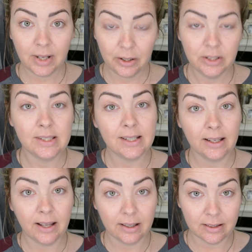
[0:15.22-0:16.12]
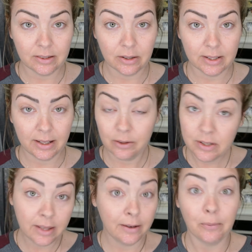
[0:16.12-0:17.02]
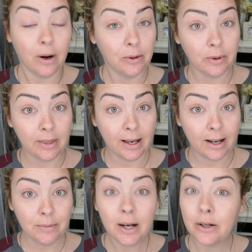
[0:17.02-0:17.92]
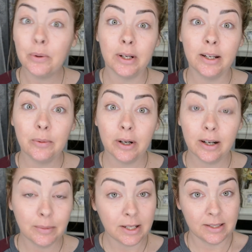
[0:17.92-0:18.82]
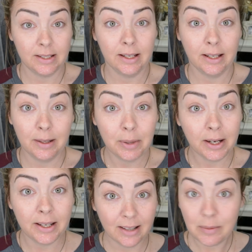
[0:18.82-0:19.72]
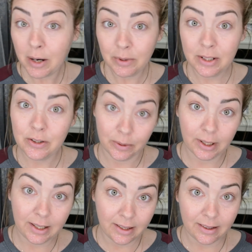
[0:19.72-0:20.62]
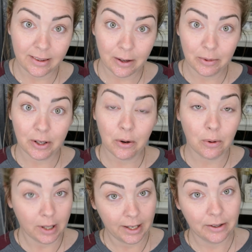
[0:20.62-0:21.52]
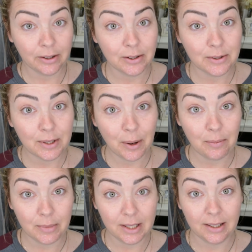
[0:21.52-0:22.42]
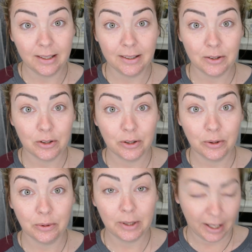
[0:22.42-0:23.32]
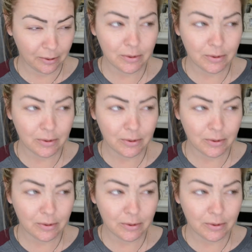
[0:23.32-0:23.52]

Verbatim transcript: I could stay like this all day. There's nothing wrong with that. I'm not going anywhere. I'm not seeing anybody. I'm not really doing anything that requires me to get